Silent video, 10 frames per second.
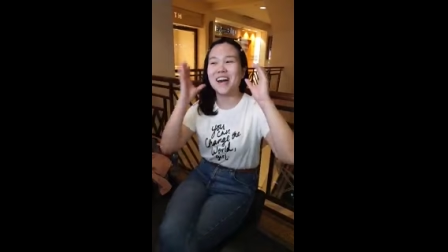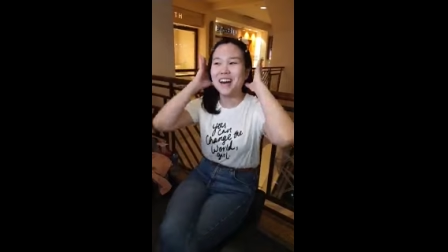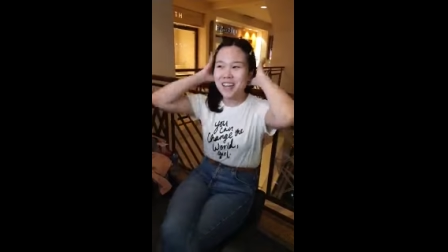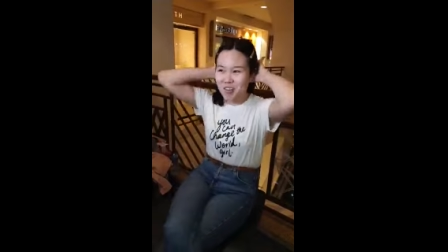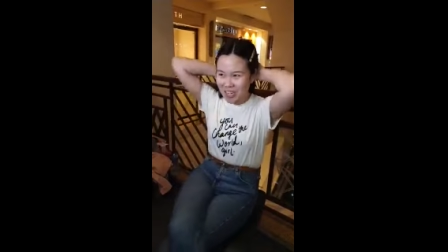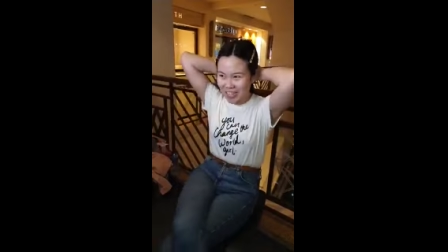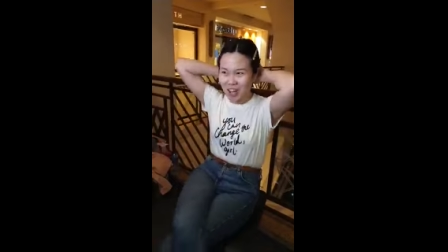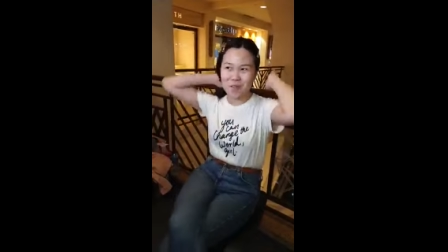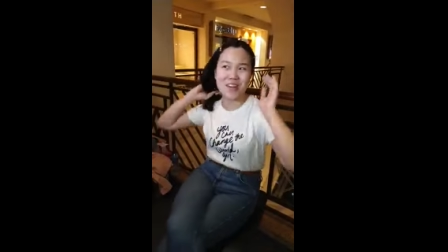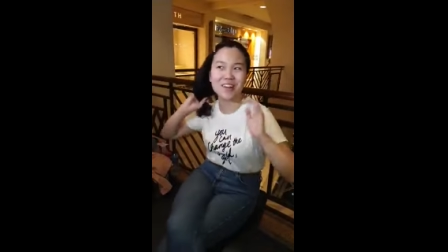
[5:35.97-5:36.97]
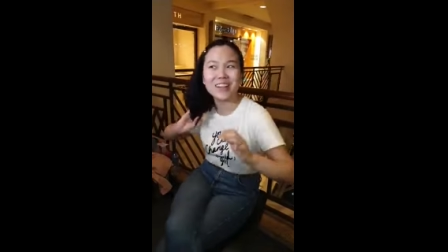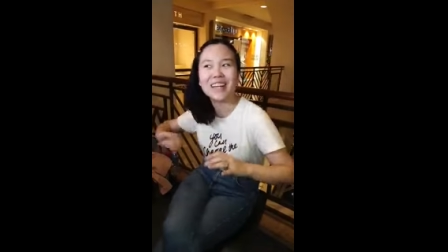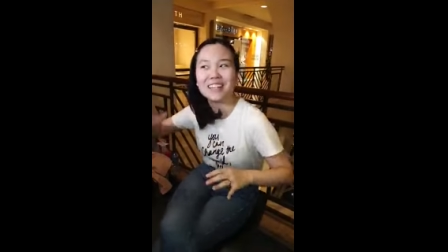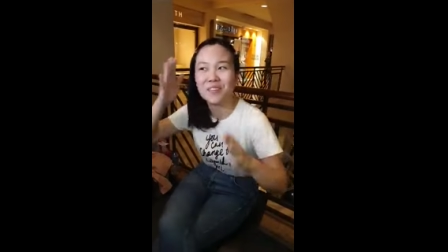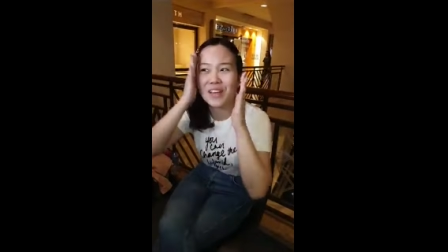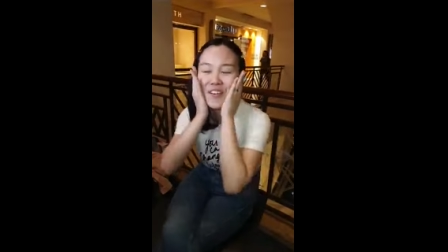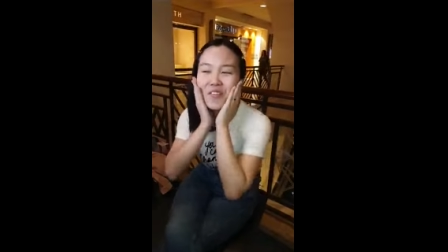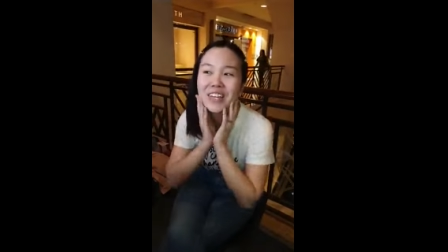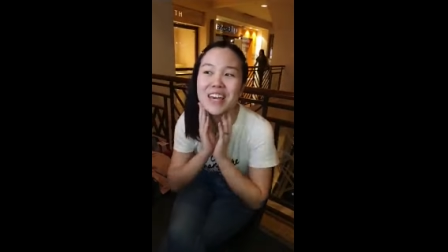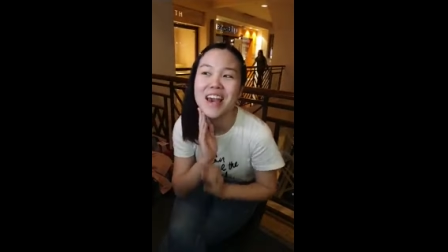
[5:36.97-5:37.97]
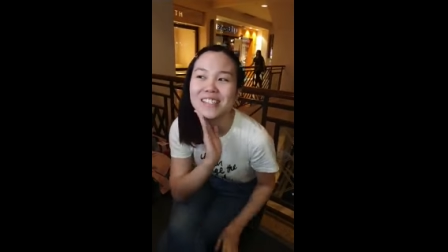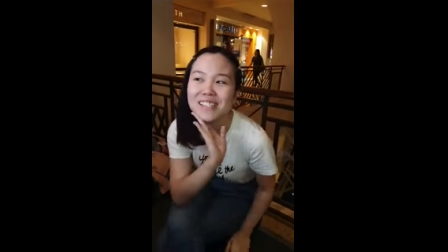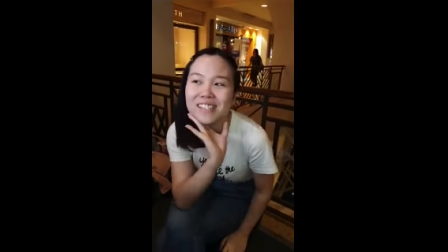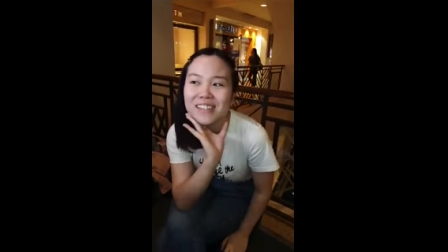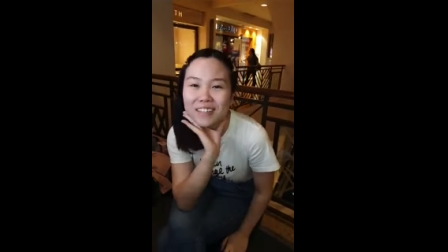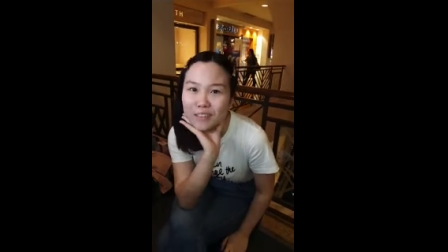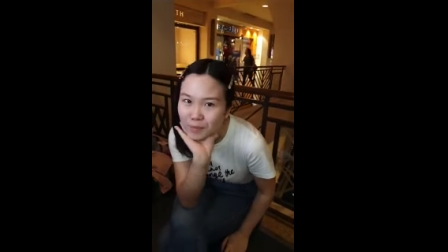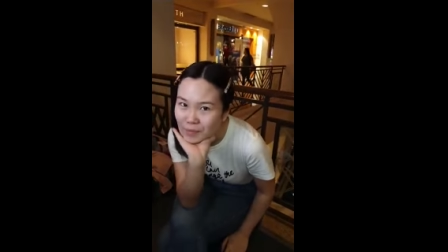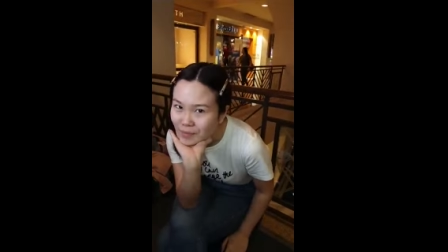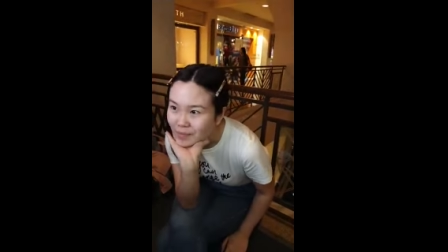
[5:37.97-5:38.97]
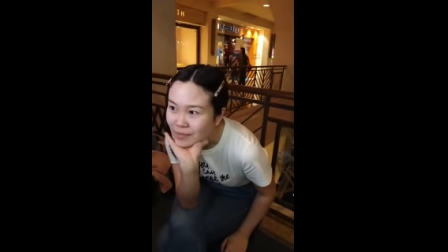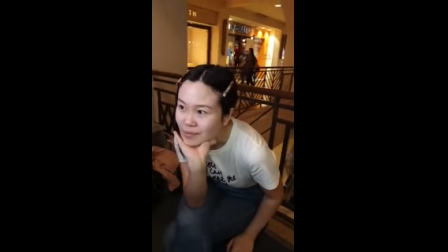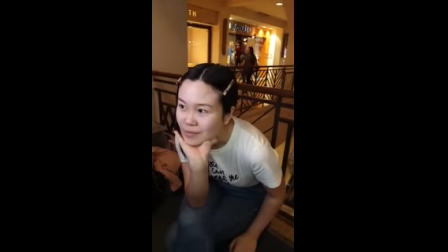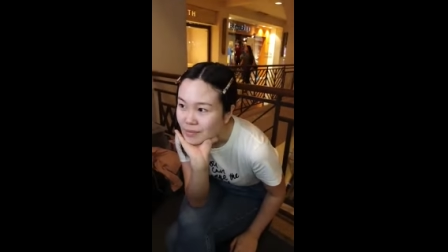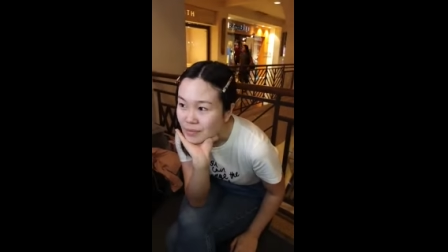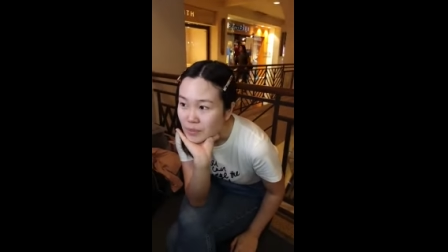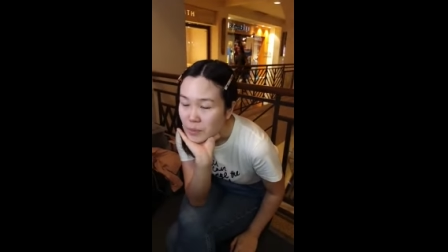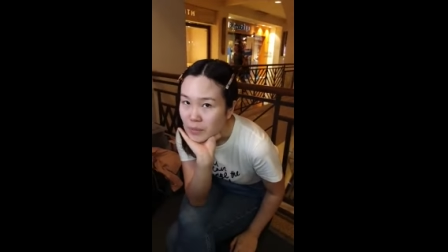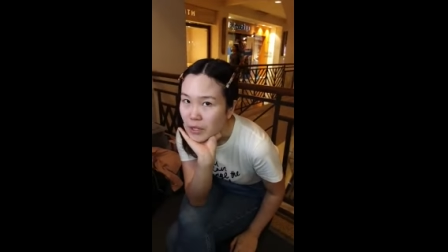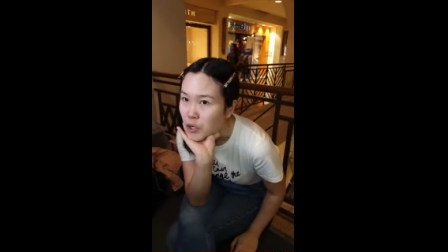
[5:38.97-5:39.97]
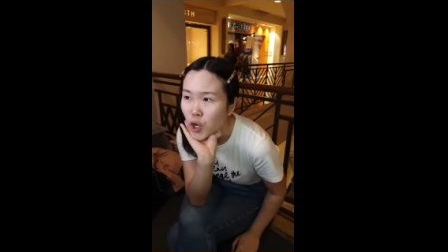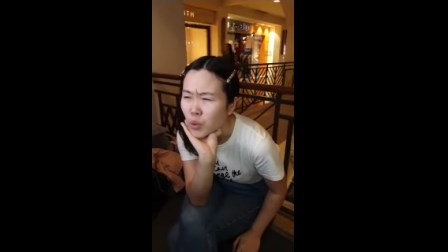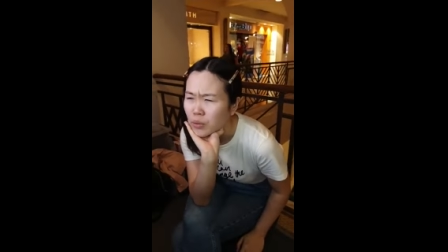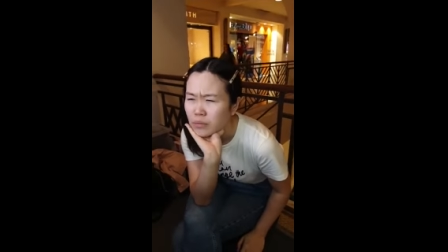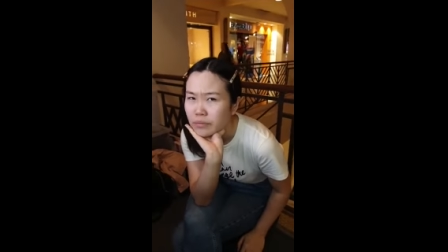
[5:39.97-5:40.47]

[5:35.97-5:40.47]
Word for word: Yeah, you can come here and get the makeover. Yes. Sticky po ba siya sa face? No.